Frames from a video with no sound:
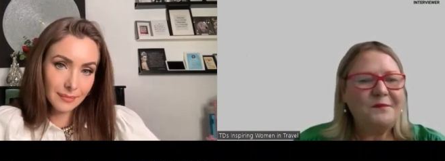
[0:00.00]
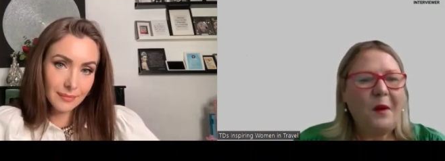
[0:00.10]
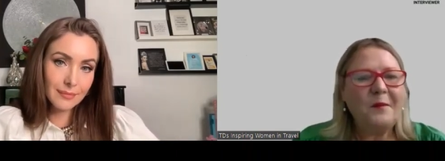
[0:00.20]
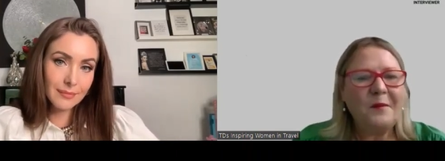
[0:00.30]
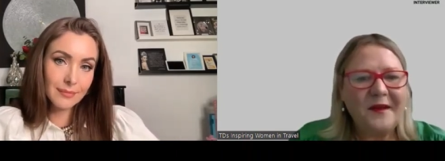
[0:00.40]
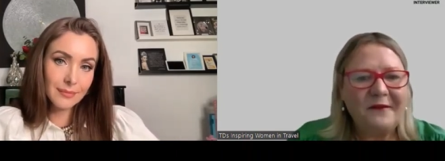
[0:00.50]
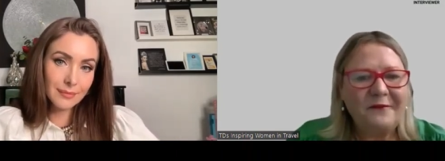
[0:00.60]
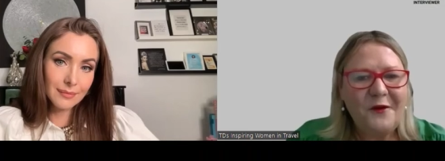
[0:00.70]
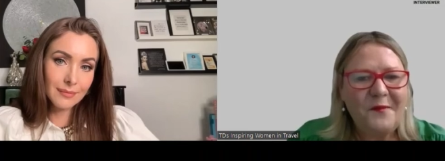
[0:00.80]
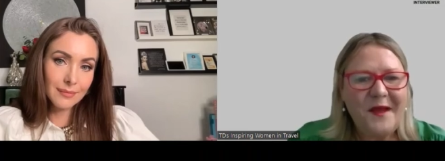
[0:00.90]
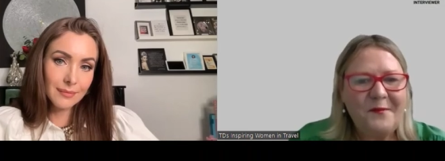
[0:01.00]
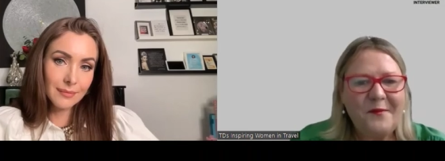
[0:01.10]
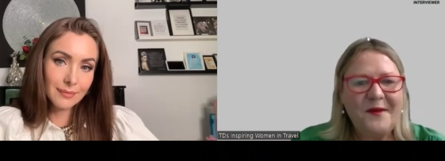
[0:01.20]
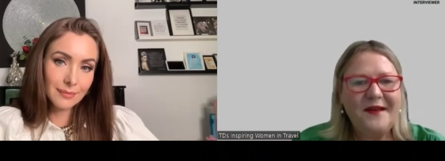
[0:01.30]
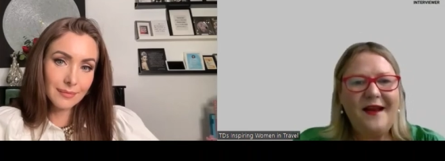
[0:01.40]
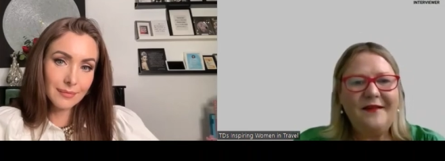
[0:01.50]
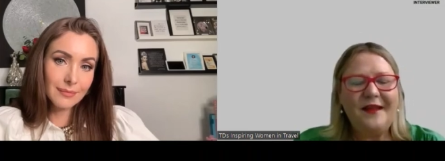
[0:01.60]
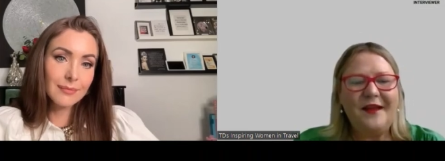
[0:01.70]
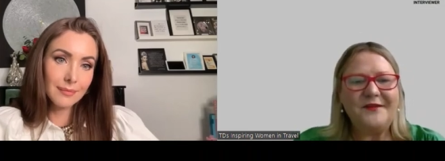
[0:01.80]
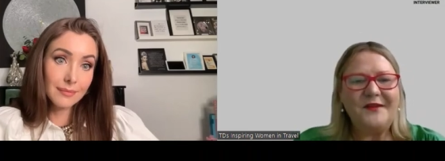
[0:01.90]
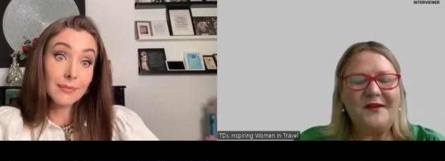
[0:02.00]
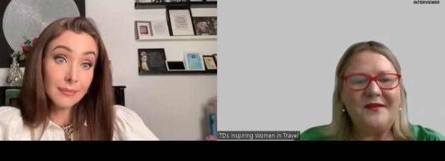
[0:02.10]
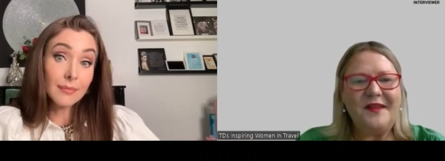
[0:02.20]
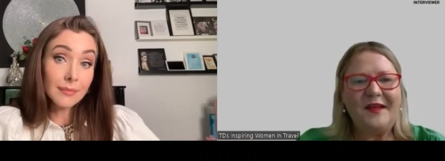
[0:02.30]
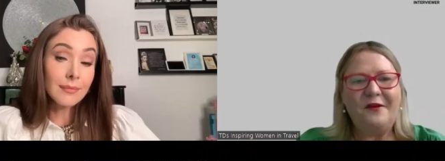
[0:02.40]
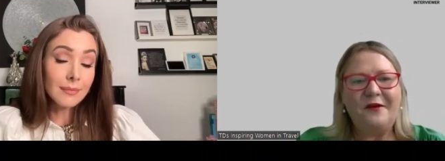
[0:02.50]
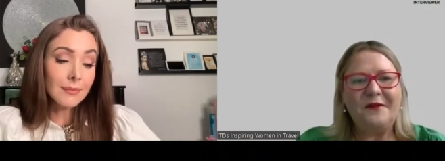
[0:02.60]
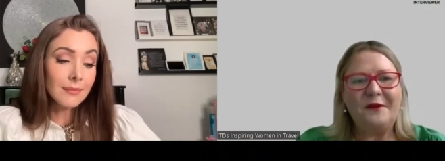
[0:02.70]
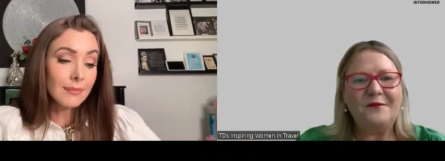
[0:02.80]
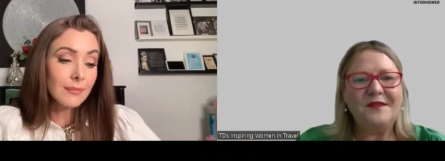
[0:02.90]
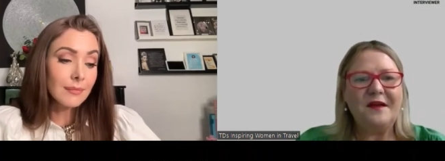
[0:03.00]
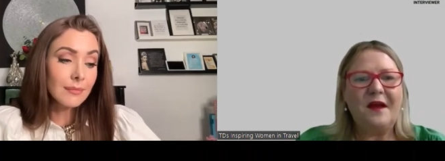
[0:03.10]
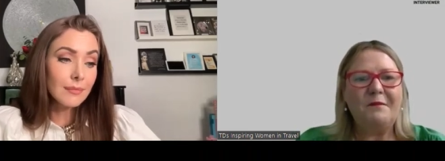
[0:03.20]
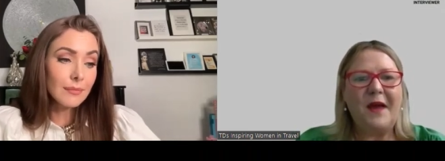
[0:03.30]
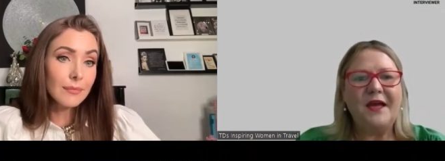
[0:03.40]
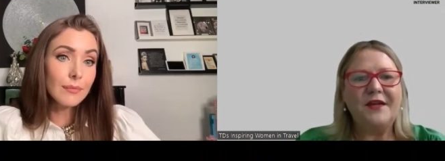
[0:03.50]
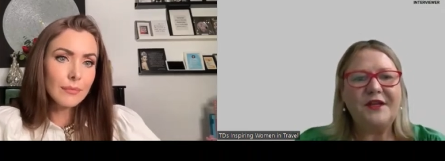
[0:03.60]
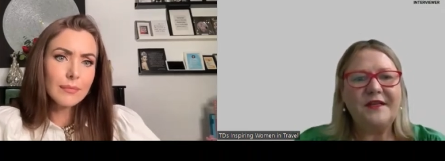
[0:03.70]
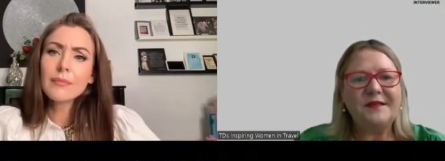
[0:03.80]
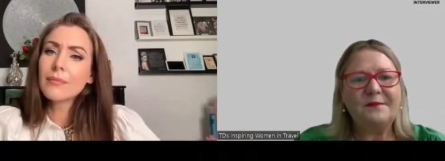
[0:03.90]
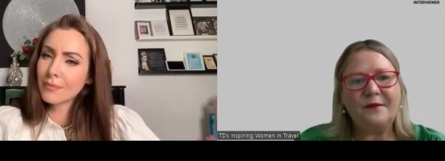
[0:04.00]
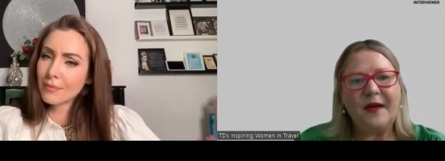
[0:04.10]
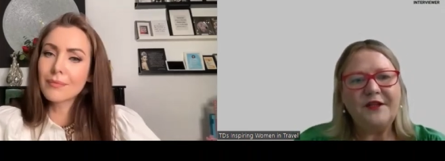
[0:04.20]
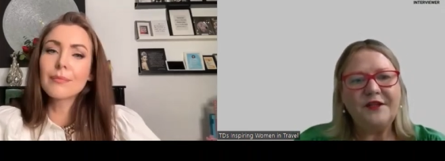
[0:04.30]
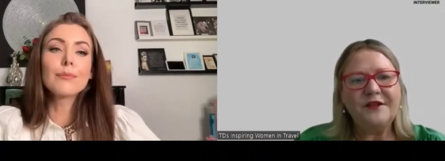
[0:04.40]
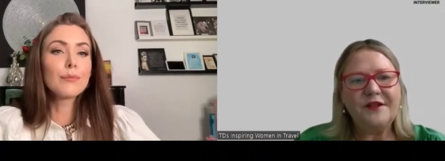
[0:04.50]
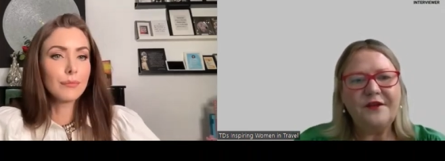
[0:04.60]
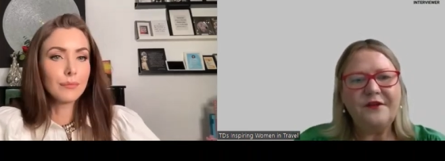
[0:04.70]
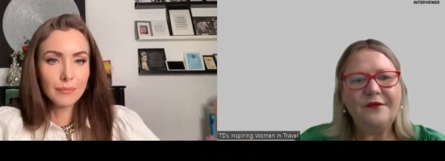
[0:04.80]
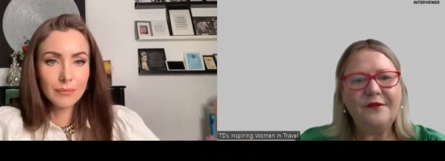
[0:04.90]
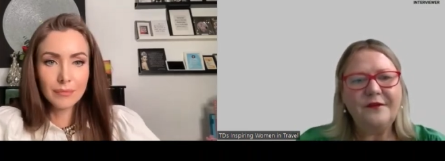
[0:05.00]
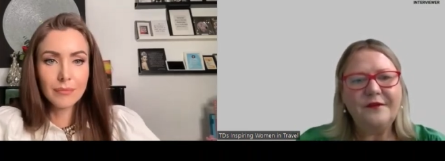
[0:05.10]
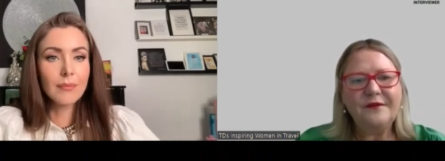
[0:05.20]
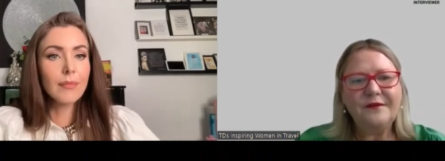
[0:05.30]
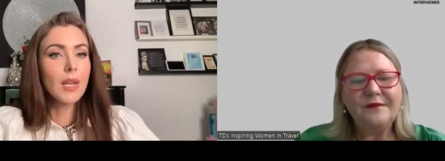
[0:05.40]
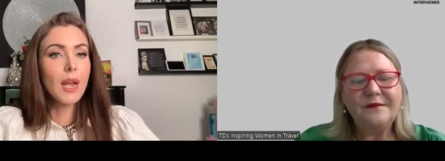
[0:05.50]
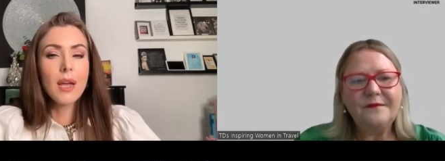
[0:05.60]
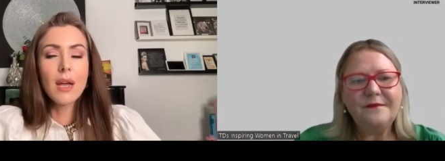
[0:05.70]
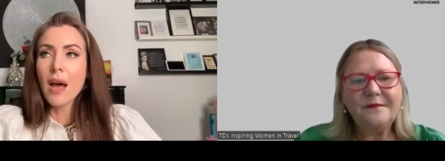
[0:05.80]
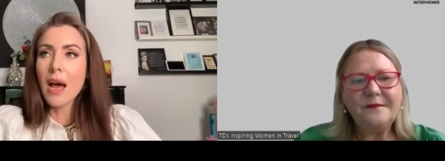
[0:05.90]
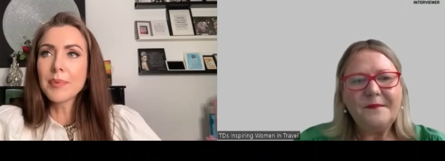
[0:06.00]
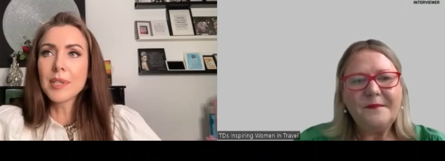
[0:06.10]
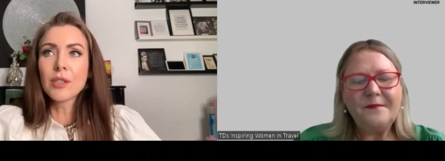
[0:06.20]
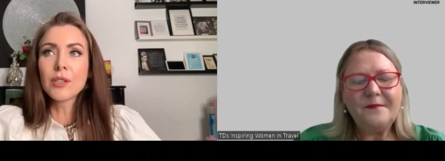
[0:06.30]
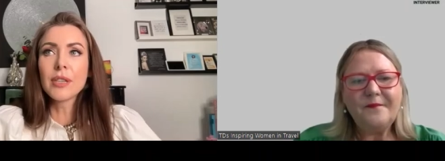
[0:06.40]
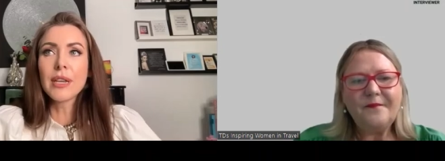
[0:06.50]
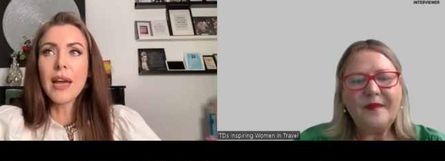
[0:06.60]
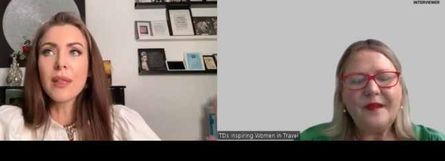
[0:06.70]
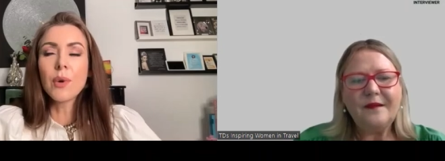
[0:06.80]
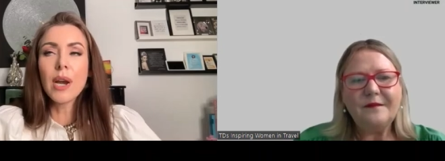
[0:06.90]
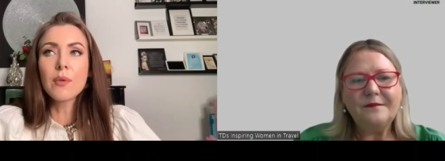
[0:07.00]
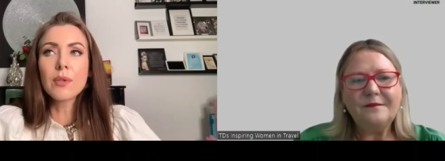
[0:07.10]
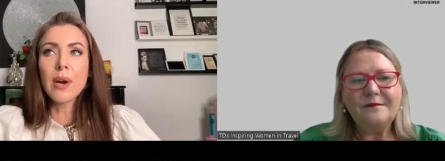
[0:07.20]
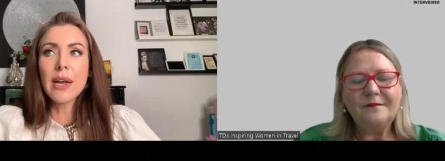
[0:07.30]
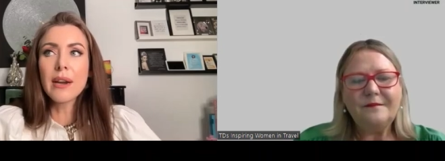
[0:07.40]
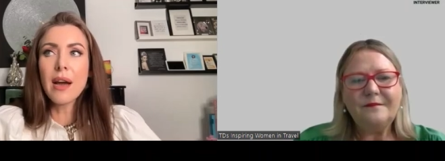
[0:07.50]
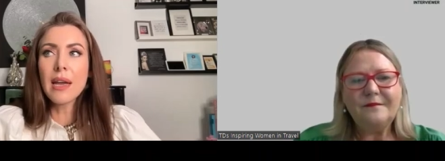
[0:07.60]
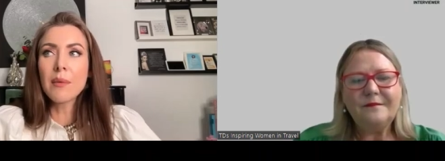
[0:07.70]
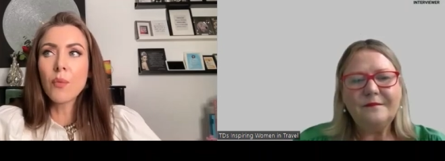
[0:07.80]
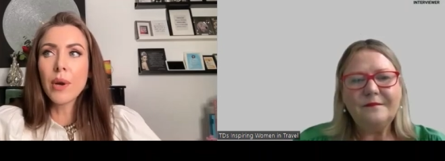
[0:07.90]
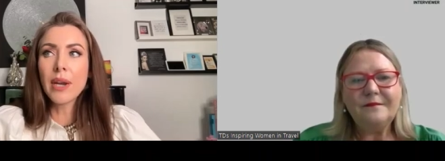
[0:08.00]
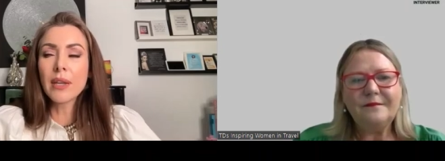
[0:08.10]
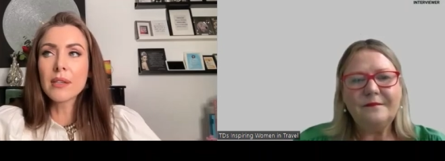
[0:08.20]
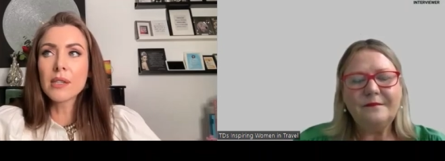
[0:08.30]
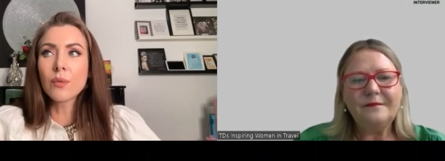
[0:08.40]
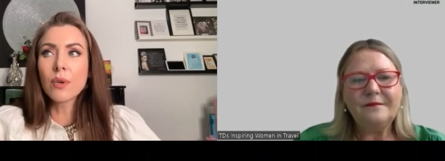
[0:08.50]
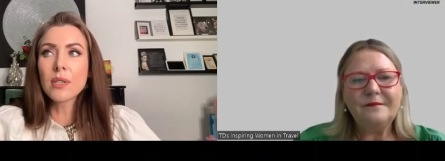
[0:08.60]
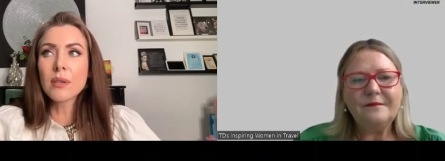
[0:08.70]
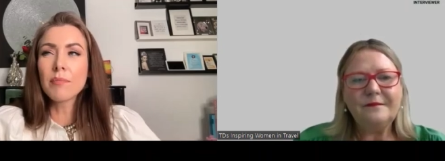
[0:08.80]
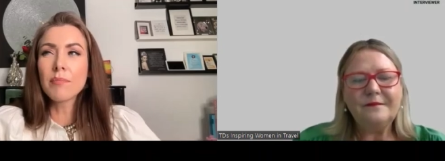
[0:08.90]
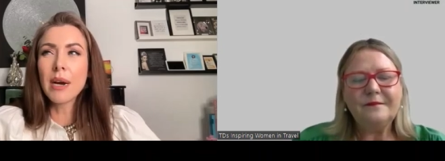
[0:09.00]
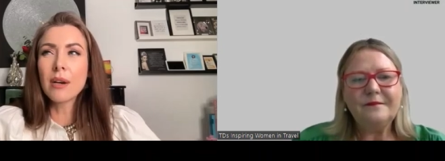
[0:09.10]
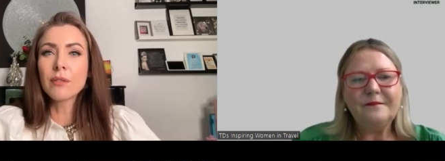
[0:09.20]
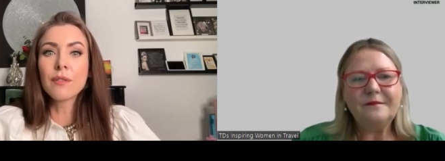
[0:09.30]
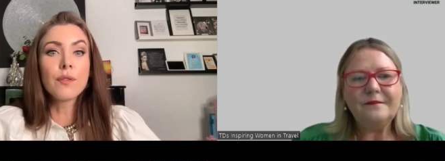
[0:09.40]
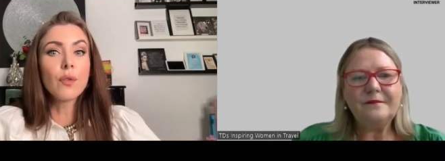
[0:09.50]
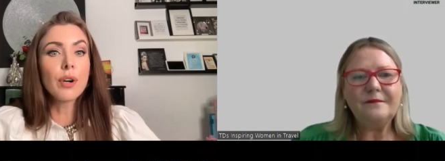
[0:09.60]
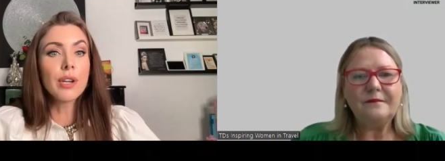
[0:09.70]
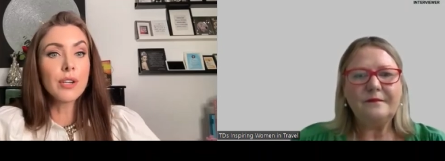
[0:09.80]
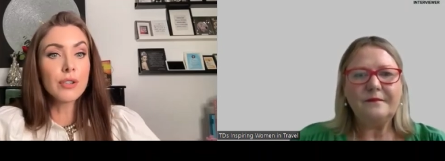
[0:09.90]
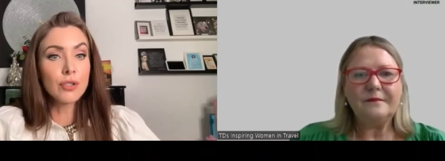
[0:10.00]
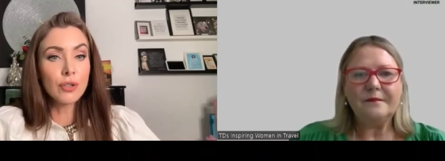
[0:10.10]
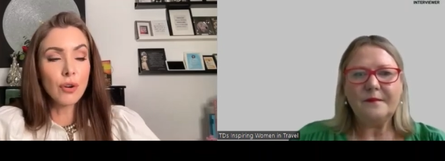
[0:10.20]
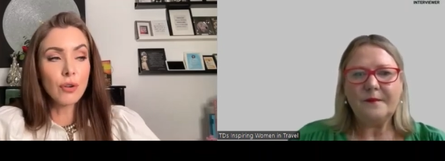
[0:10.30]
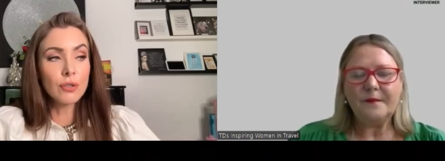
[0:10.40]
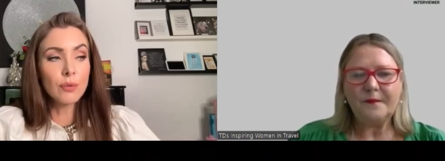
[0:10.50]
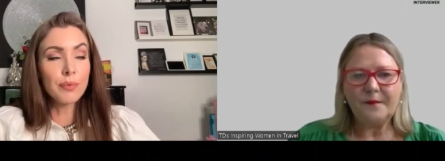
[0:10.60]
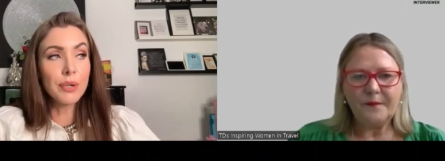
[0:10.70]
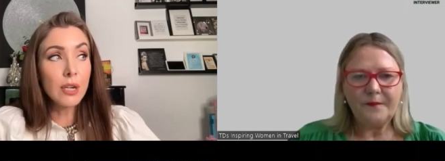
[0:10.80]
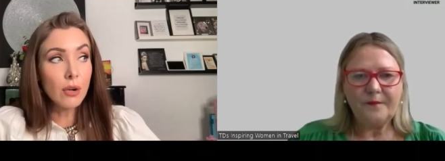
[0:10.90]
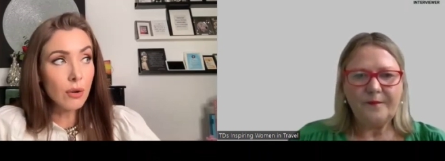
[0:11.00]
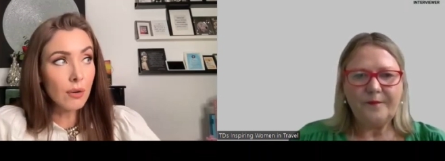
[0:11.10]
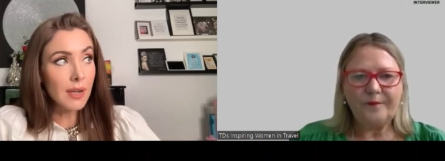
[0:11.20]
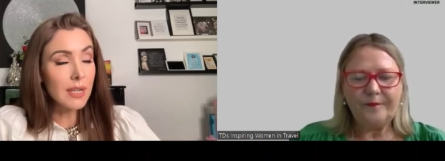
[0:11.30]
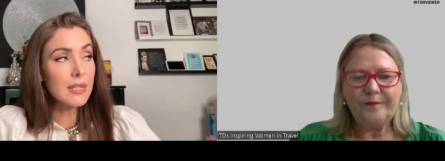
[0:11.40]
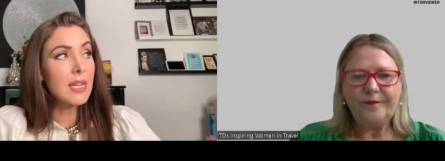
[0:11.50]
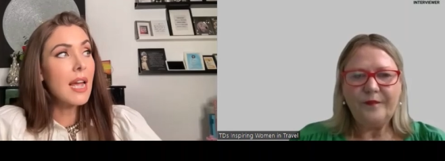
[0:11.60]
Speaker 1: it's probably a few people, but anything else that you can think of that was a, a major inspiration to you?
Speaker 2: Absolutely. And when I was writing I Am Winning, this was about four years ago, so pre COVID.